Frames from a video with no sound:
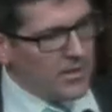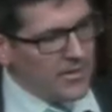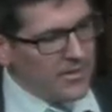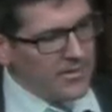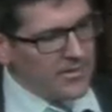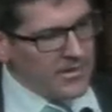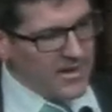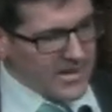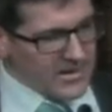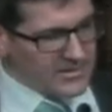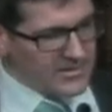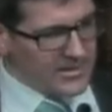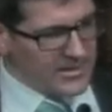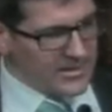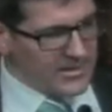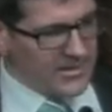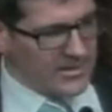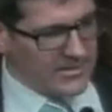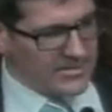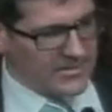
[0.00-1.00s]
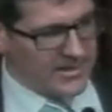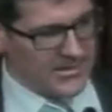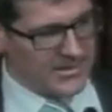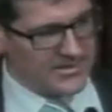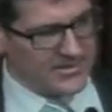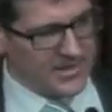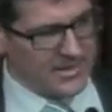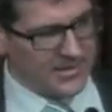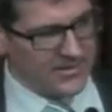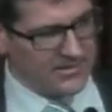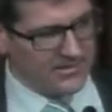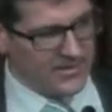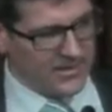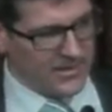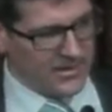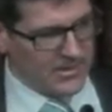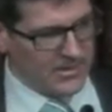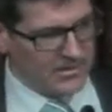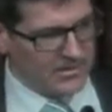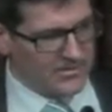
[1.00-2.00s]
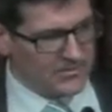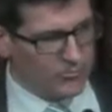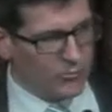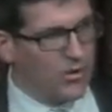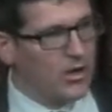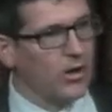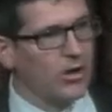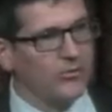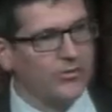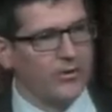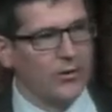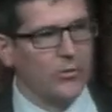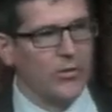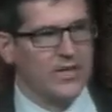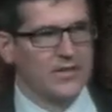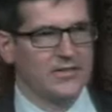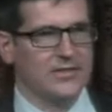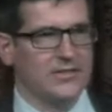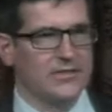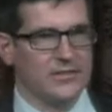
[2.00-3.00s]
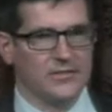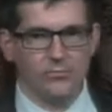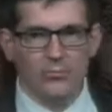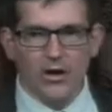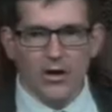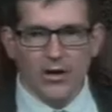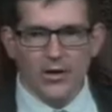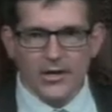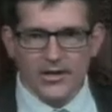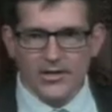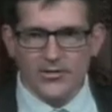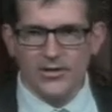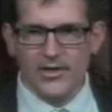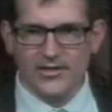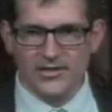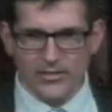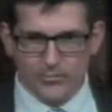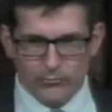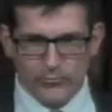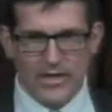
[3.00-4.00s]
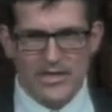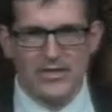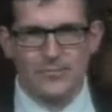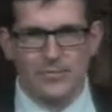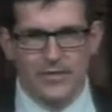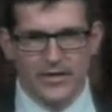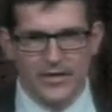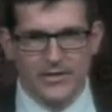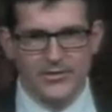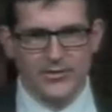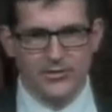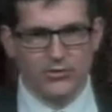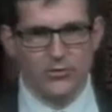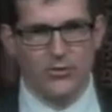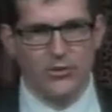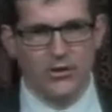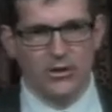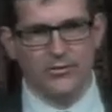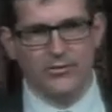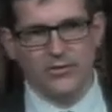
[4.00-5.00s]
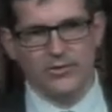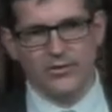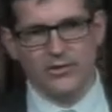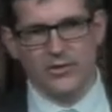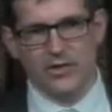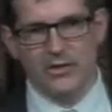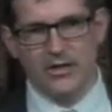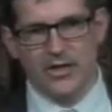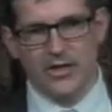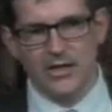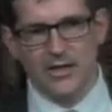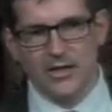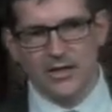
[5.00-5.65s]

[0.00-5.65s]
The next thing to get a sense of is, where are the oases? Where can you get some respite as you're going on this journey?